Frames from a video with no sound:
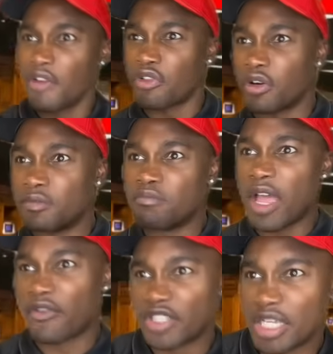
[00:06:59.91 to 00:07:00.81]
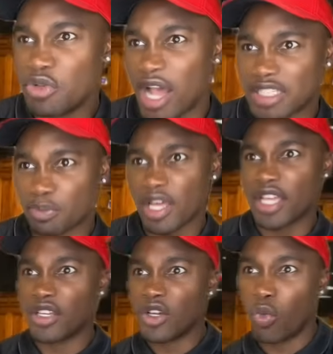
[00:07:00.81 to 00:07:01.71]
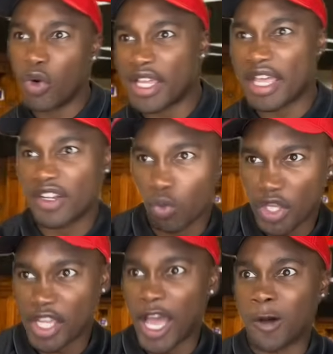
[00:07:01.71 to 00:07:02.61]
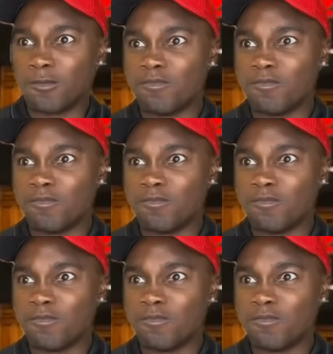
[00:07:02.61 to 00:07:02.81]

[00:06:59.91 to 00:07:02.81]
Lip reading: for every team you guys play week in and week out.